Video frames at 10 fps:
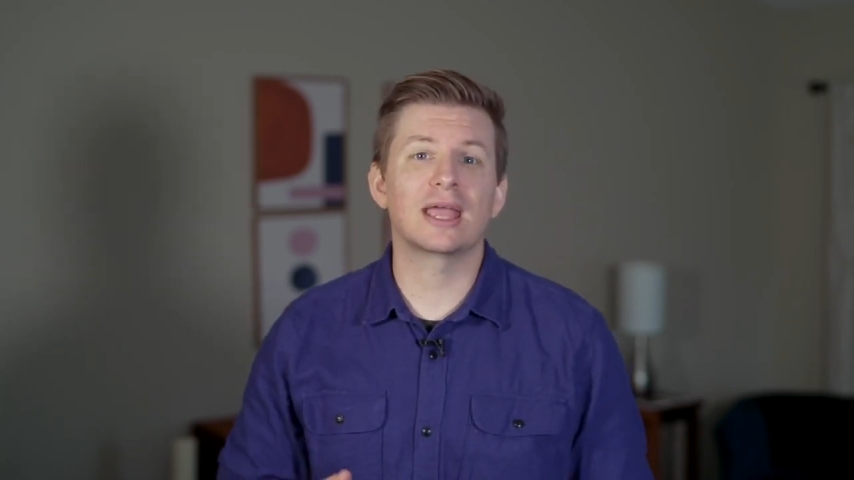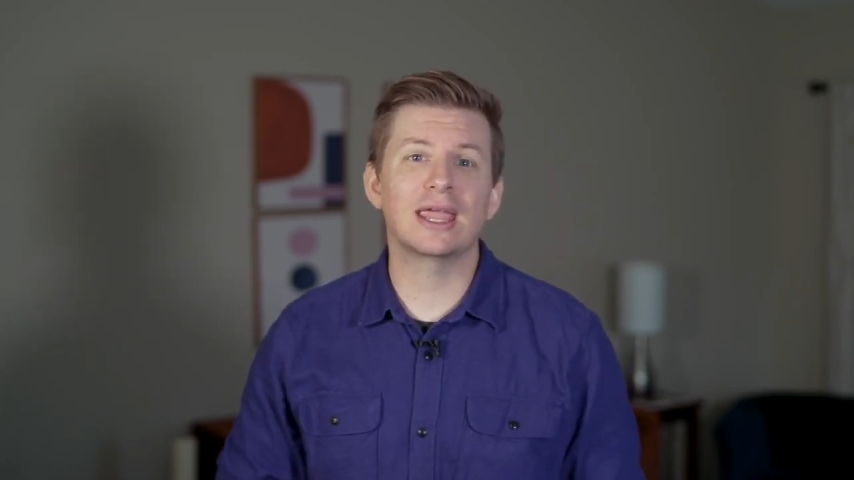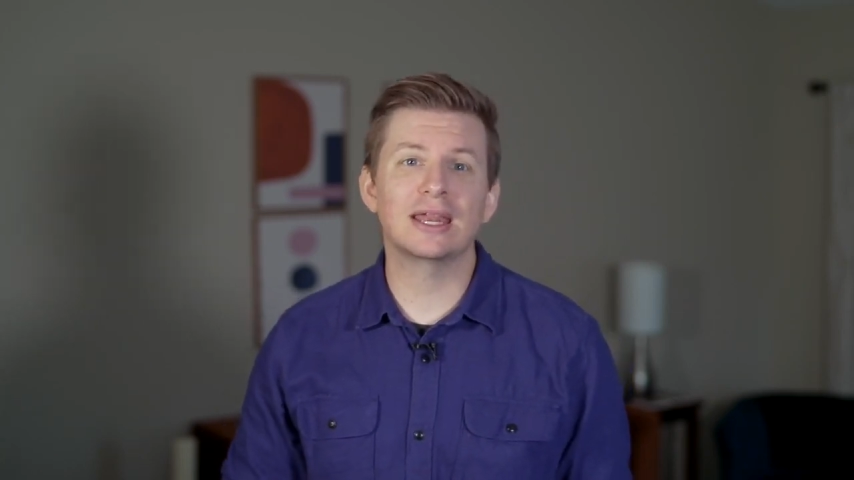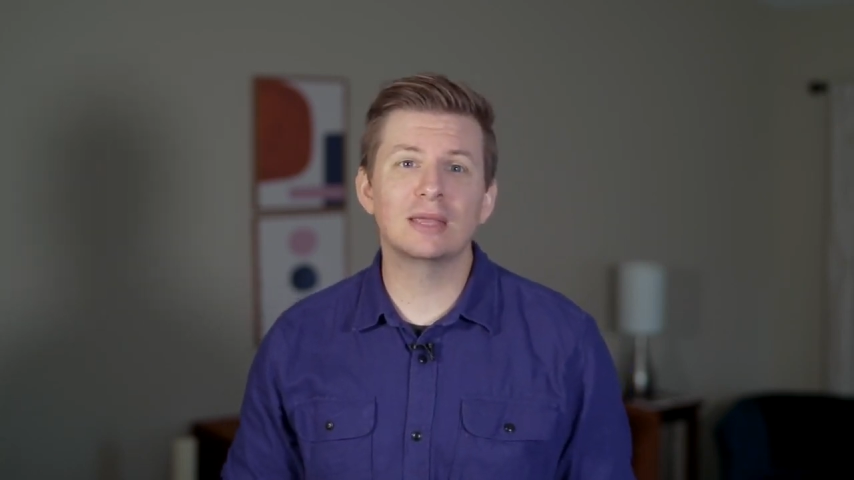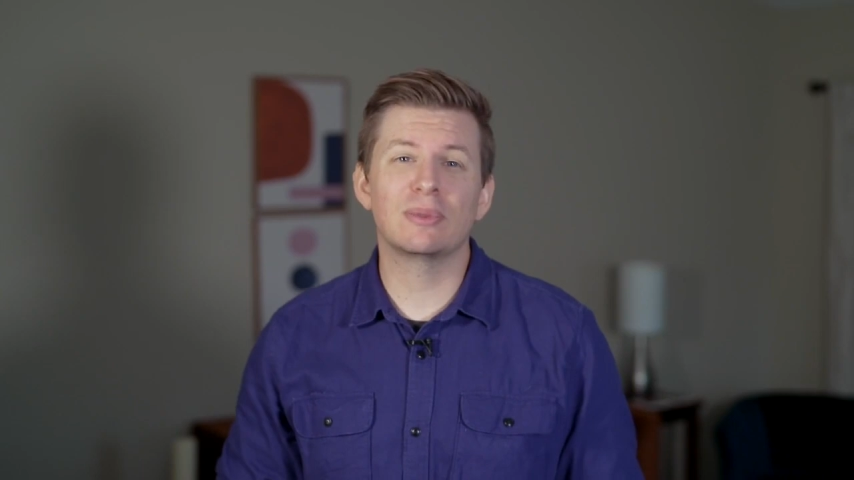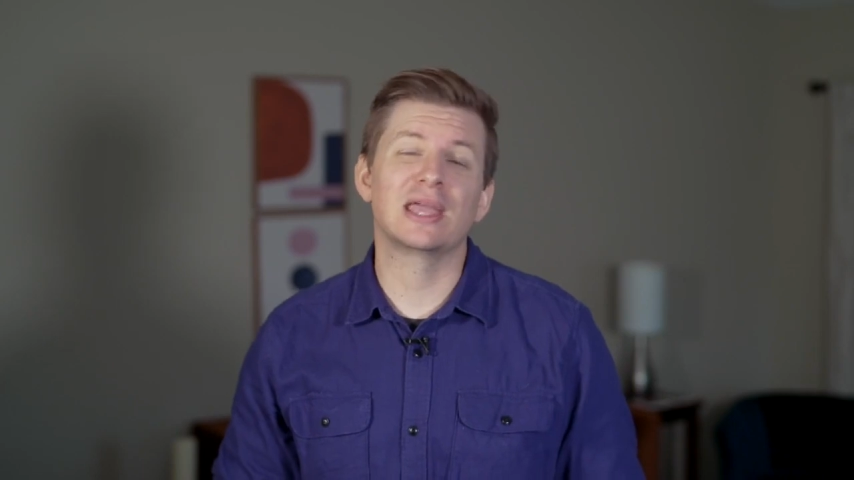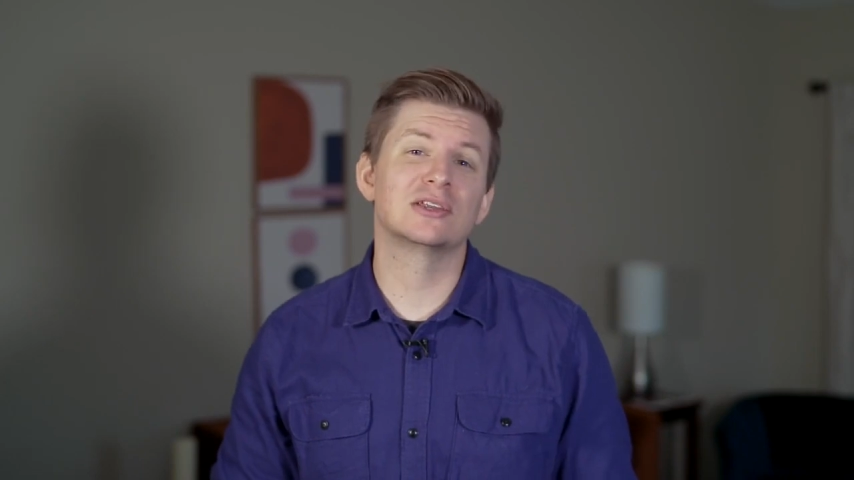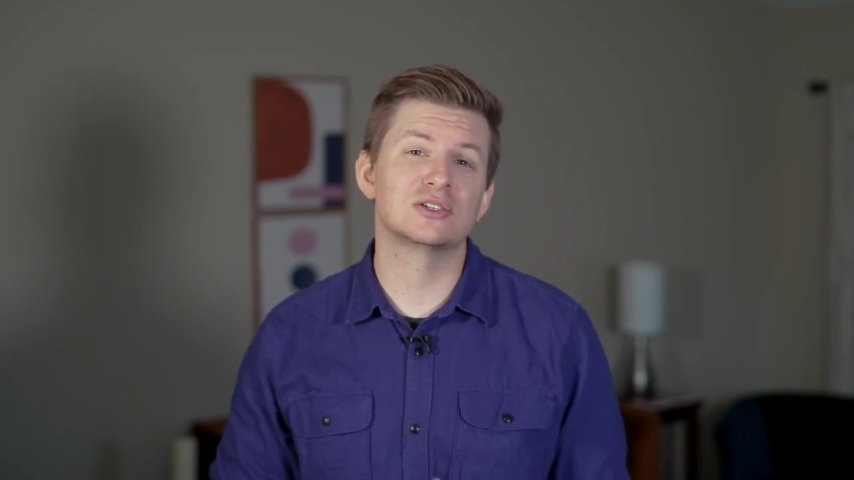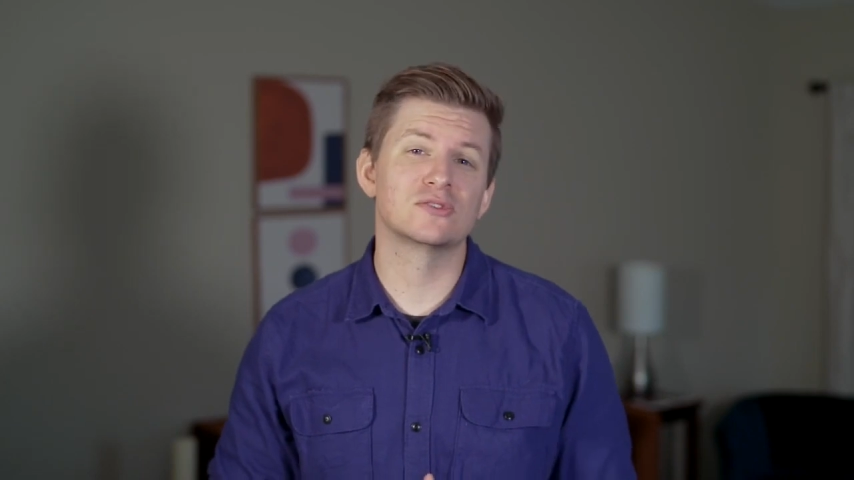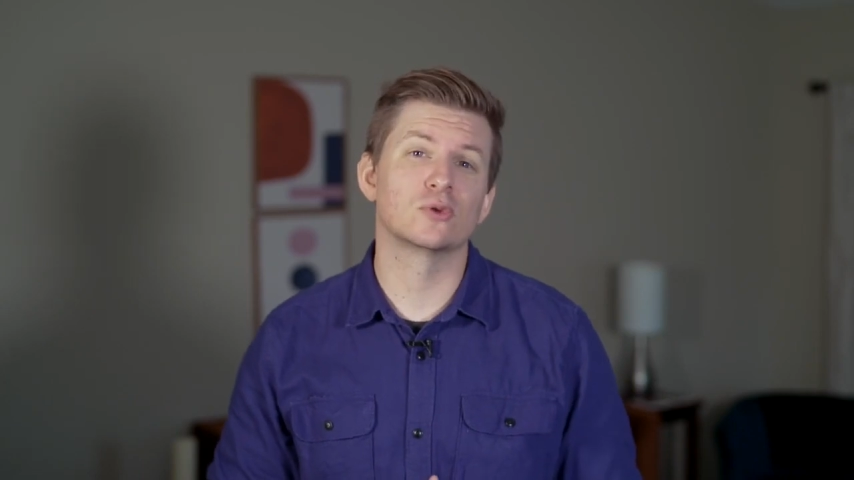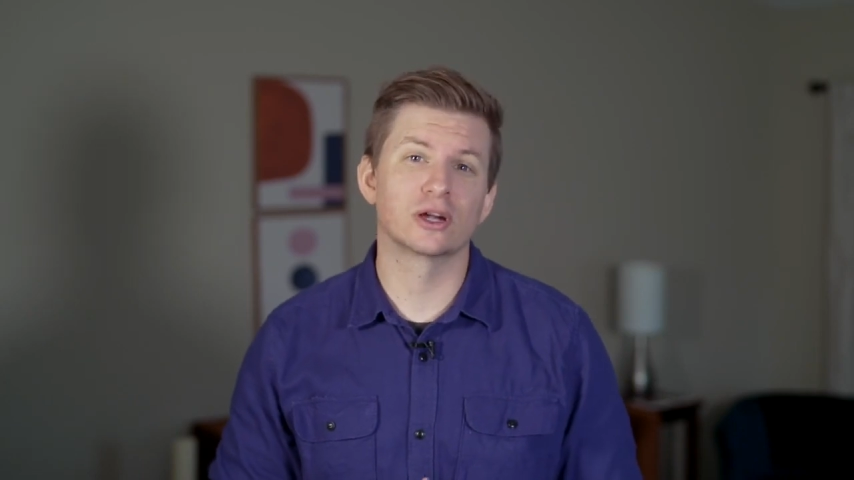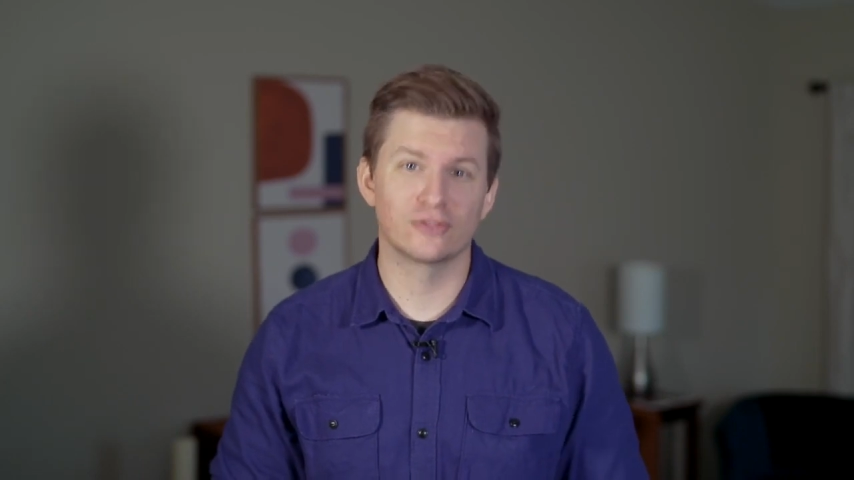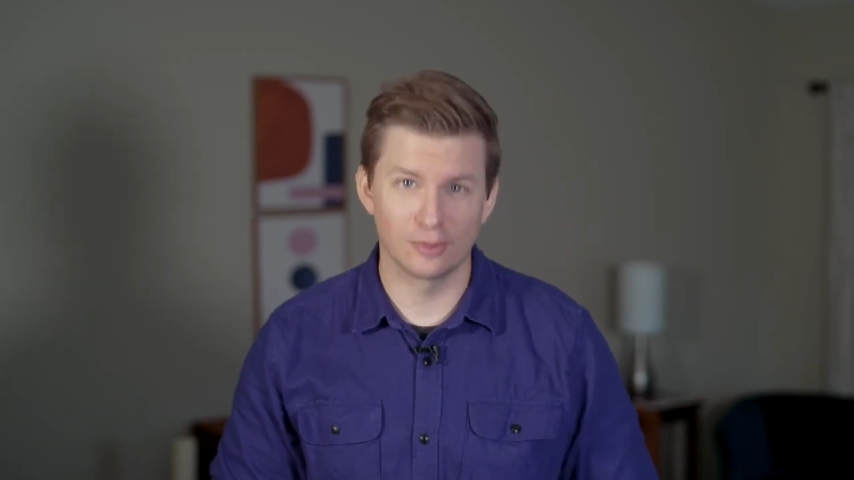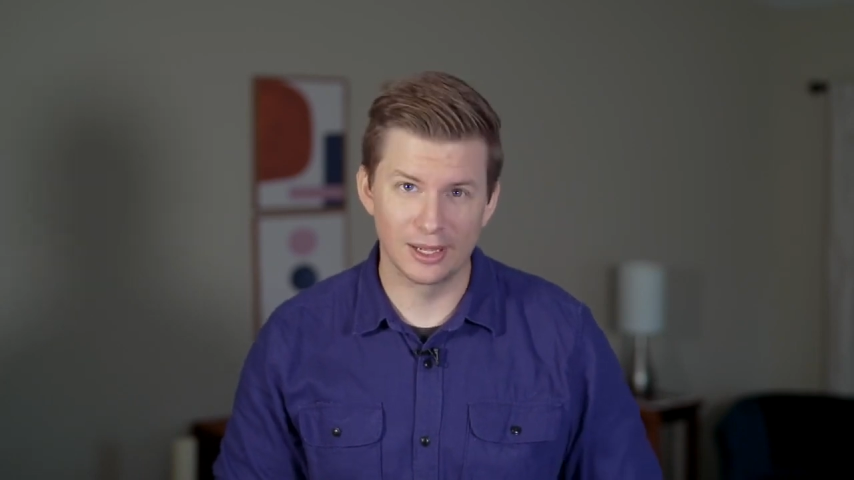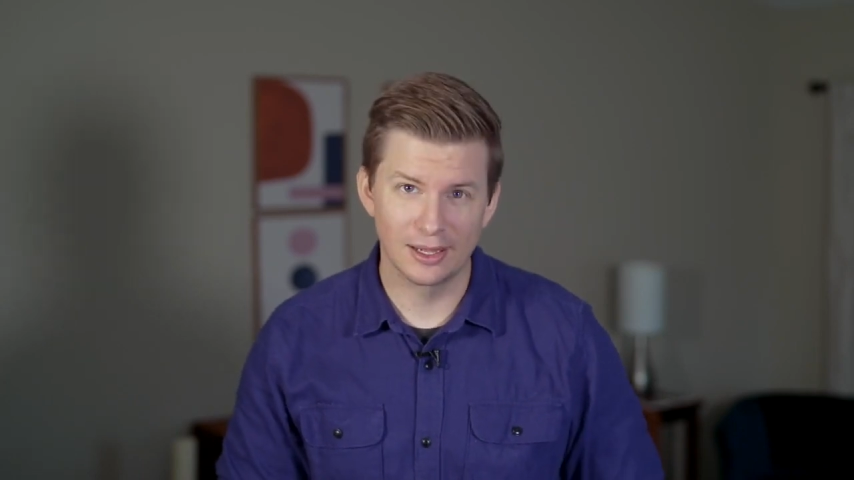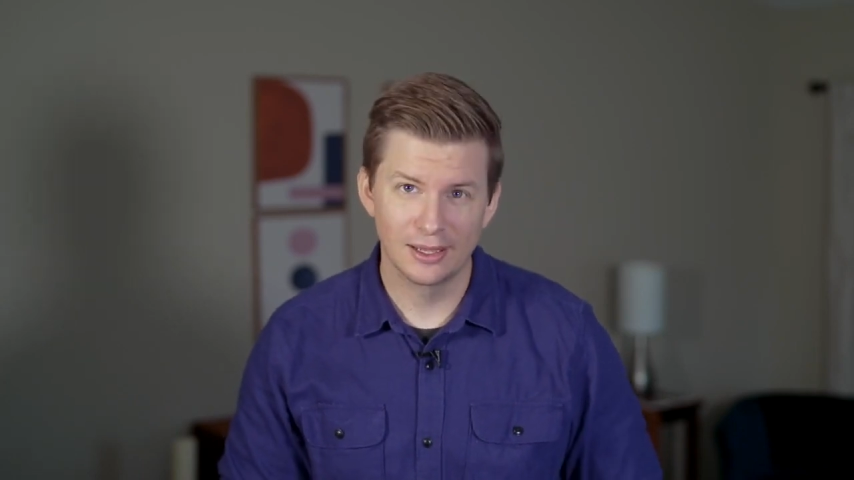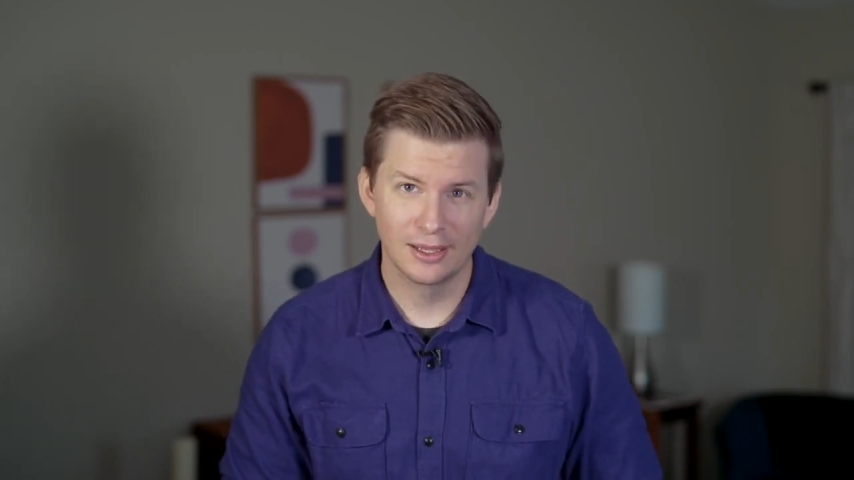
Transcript: 80 pages of work for me.